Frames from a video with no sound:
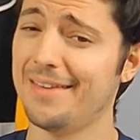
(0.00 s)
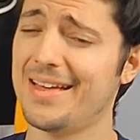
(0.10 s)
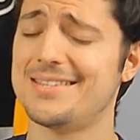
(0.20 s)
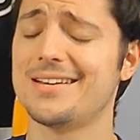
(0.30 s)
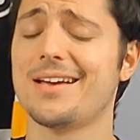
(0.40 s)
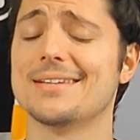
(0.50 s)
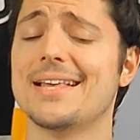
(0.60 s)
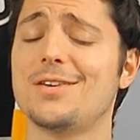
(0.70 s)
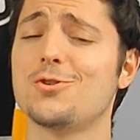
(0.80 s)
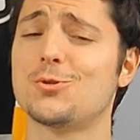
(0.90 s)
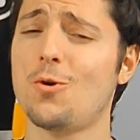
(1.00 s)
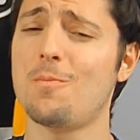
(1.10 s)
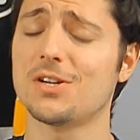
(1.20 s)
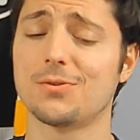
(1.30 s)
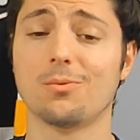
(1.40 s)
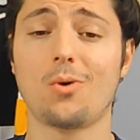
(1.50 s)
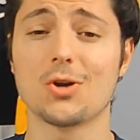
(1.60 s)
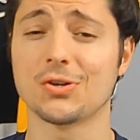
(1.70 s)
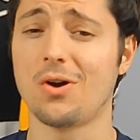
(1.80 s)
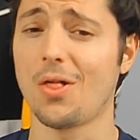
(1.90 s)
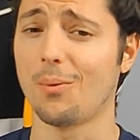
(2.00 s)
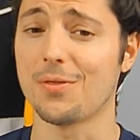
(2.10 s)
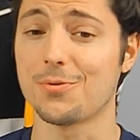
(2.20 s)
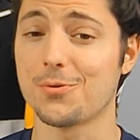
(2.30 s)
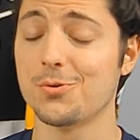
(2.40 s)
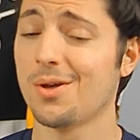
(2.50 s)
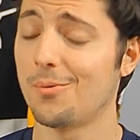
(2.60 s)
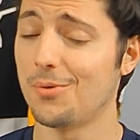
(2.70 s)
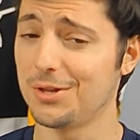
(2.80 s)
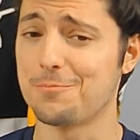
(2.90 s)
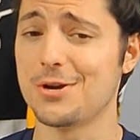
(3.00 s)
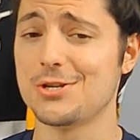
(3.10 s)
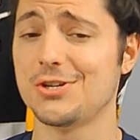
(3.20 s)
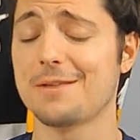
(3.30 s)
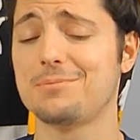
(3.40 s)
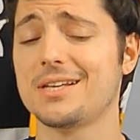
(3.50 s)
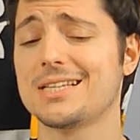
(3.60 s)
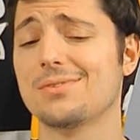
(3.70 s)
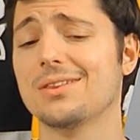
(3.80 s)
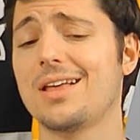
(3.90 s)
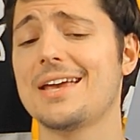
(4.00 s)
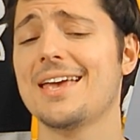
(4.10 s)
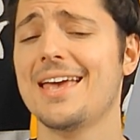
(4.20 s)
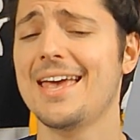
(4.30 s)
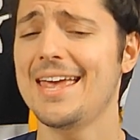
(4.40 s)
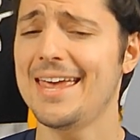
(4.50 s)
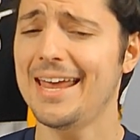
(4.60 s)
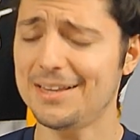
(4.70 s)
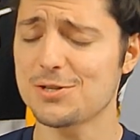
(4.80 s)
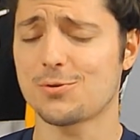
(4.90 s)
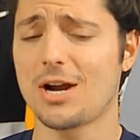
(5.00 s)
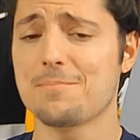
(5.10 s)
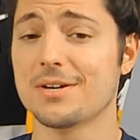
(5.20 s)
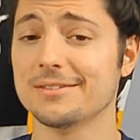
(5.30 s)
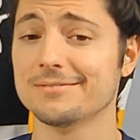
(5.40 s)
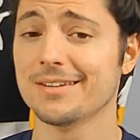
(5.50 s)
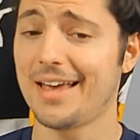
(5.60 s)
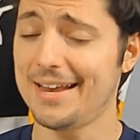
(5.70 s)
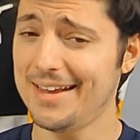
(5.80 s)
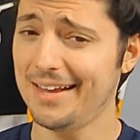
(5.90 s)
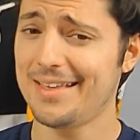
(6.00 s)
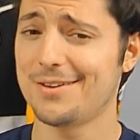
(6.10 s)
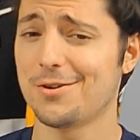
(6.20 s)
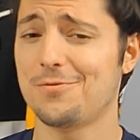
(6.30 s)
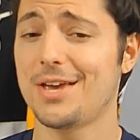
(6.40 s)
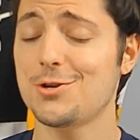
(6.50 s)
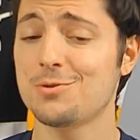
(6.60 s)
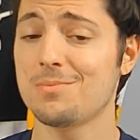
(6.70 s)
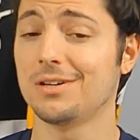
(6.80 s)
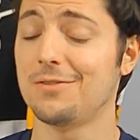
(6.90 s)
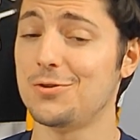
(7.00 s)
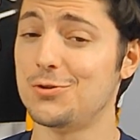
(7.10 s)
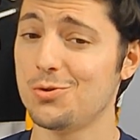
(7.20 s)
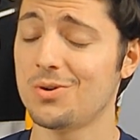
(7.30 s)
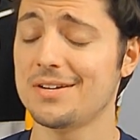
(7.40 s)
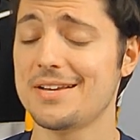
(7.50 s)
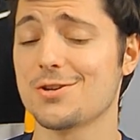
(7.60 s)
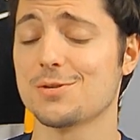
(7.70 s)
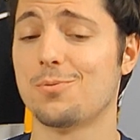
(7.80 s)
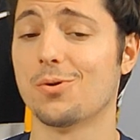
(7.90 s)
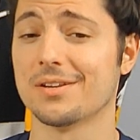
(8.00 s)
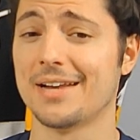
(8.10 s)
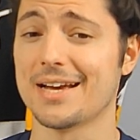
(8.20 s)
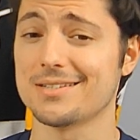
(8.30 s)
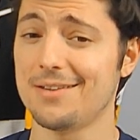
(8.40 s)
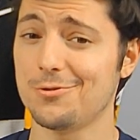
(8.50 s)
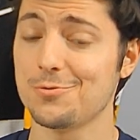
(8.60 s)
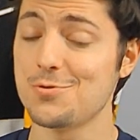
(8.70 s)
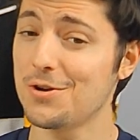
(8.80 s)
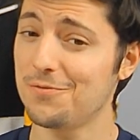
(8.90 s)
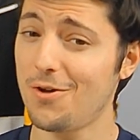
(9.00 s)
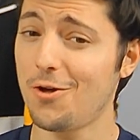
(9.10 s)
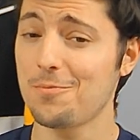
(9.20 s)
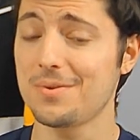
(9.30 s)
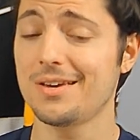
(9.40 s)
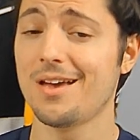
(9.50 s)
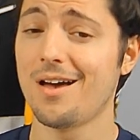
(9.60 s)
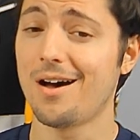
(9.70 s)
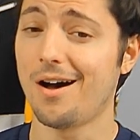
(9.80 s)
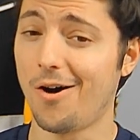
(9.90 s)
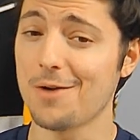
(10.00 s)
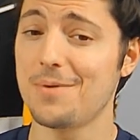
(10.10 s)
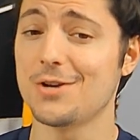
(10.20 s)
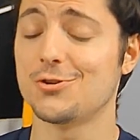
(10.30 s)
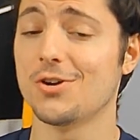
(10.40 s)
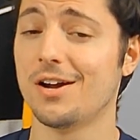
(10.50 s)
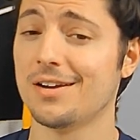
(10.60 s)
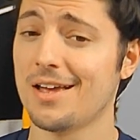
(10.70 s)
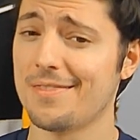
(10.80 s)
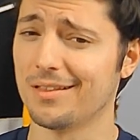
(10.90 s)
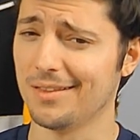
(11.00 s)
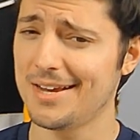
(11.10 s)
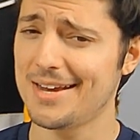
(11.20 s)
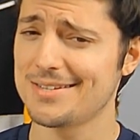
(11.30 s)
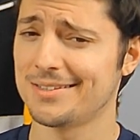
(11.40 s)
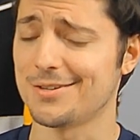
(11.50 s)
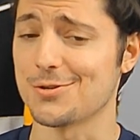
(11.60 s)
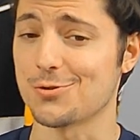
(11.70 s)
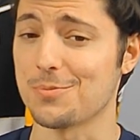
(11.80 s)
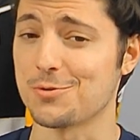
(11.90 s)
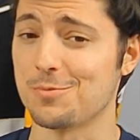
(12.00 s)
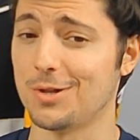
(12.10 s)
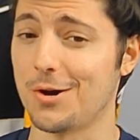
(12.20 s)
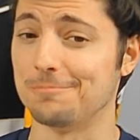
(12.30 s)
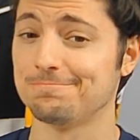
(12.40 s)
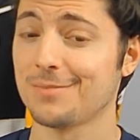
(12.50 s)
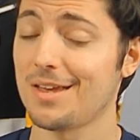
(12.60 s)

And that's it, guys. Thank you so much for watching all the way through. Really appreciate it. Please leave a like, hit that subscribe button, and hit that notification bell. And if you do want to take your support to the next level, you can follow me on Patreon. The link is in the description below.